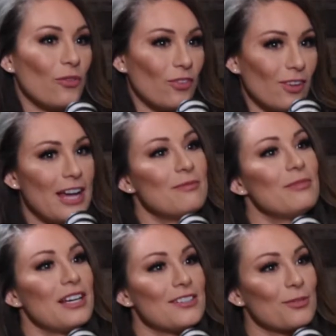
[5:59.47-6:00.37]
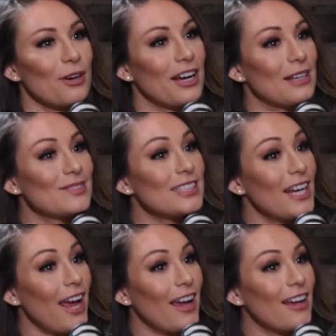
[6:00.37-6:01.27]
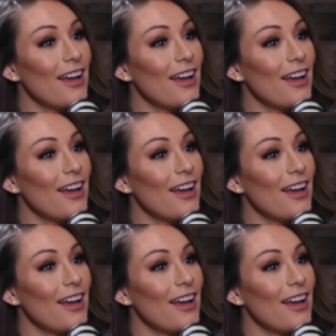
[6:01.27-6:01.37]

led me to where I am today.